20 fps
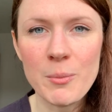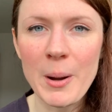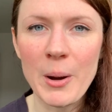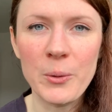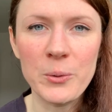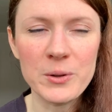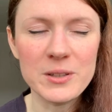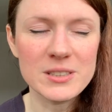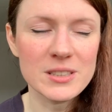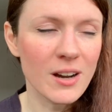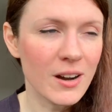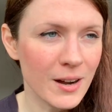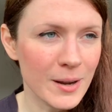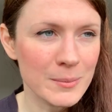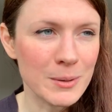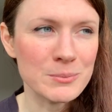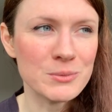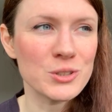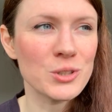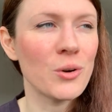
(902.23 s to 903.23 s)
about all the time.
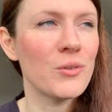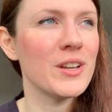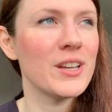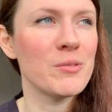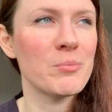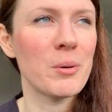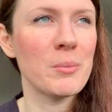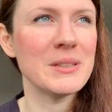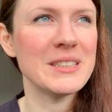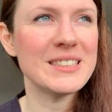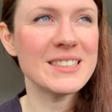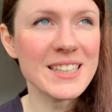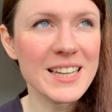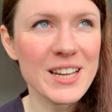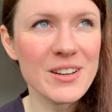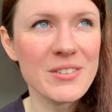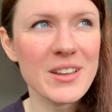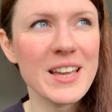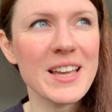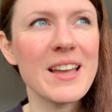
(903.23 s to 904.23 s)
I'm sorry, you're probably sick
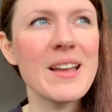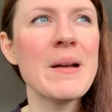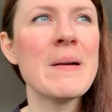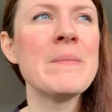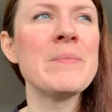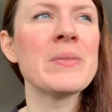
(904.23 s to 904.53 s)
of it.